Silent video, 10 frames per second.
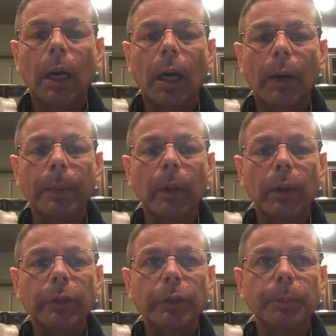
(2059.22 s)
We all
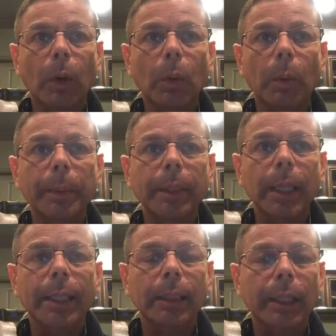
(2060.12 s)
smoke what we
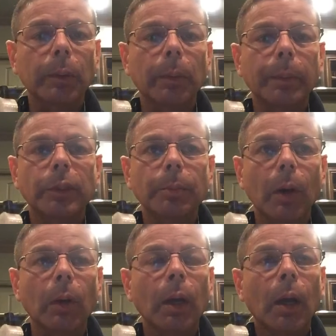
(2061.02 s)
like and like what we
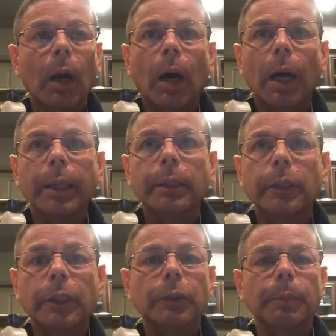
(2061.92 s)
smoke. Does
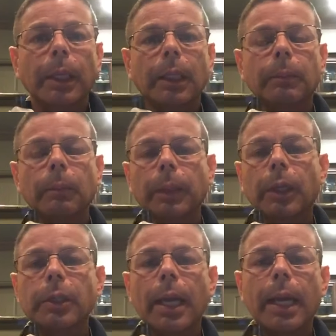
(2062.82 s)
this mean
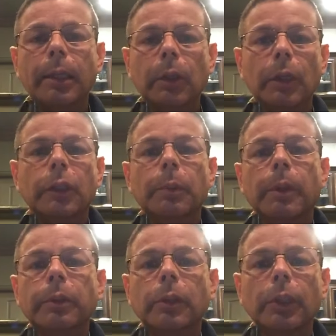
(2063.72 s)
because I had a good
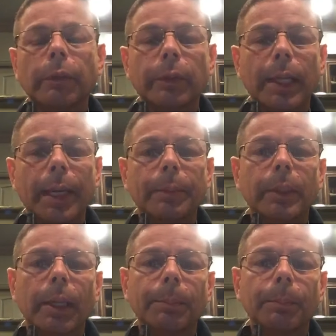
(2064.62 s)
experience with silver tabs that
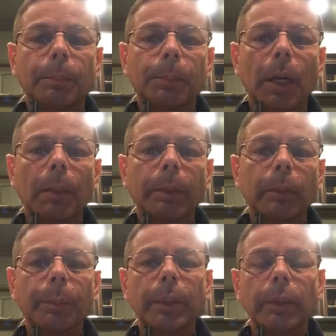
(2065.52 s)
I probably
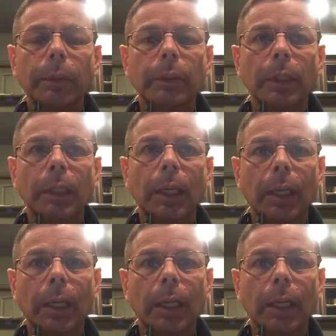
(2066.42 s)
won't be using